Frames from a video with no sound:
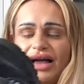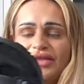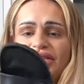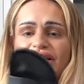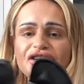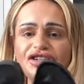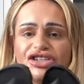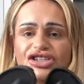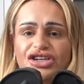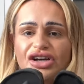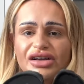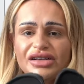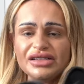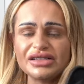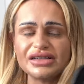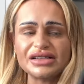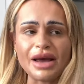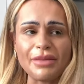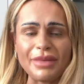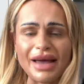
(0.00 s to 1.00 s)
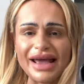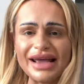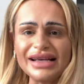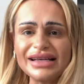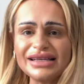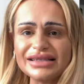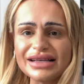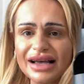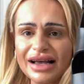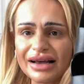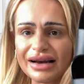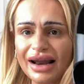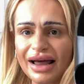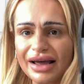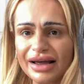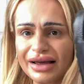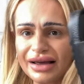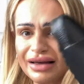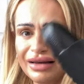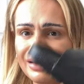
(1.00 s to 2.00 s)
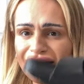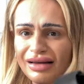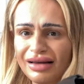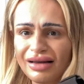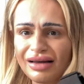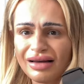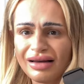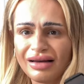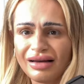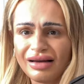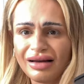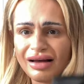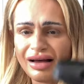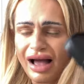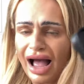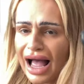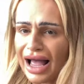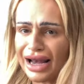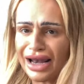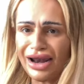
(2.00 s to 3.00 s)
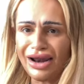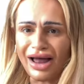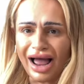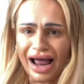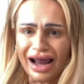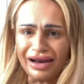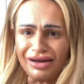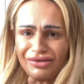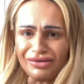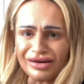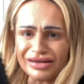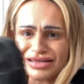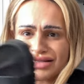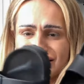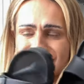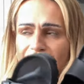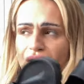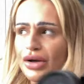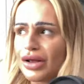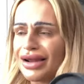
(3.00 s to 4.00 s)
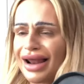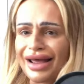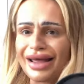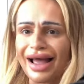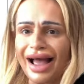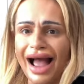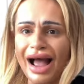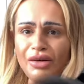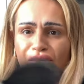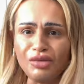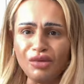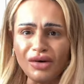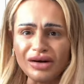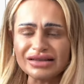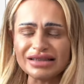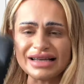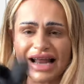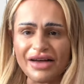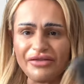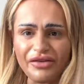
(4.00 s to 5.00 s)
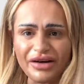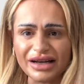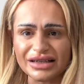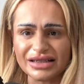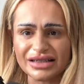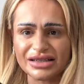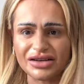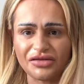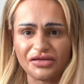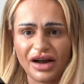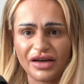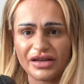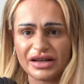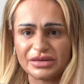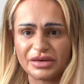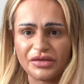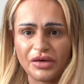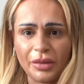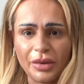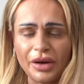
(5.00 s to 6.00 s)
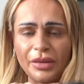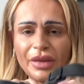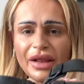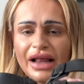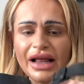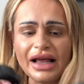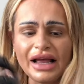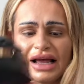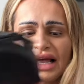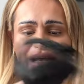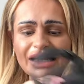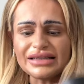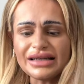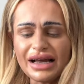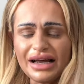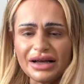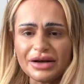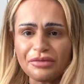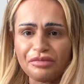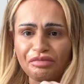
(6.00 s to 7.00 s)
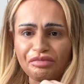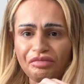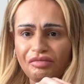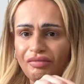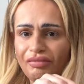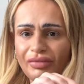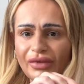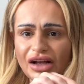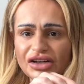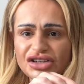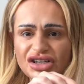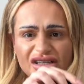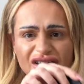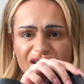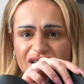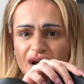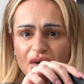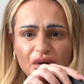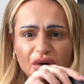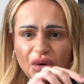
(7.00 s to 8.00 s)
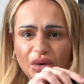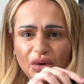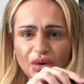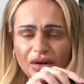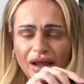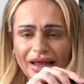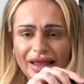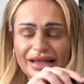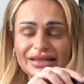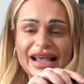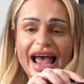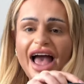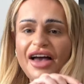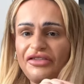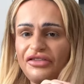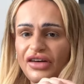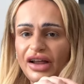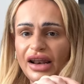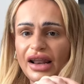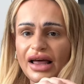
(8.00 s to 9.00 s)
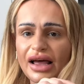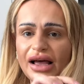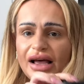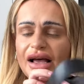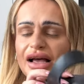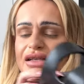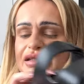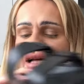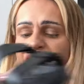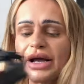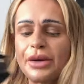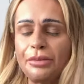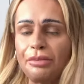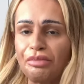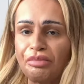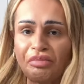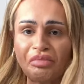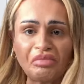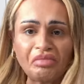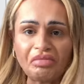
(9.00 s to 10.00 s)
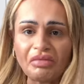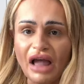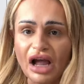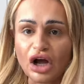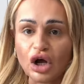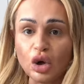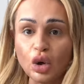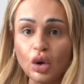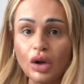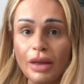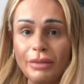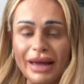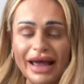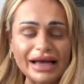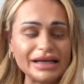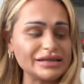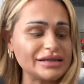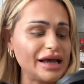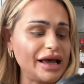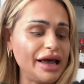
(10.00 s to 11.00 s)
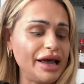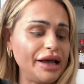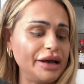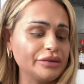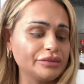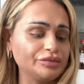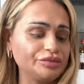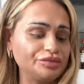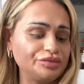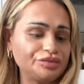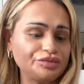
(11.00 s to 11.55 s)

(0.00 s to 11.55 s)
And they're just amazing. Like, I, I so, like, I was never into stuff like this before, but it's like just so cool. Like, it's effortless, like, cool, amazing.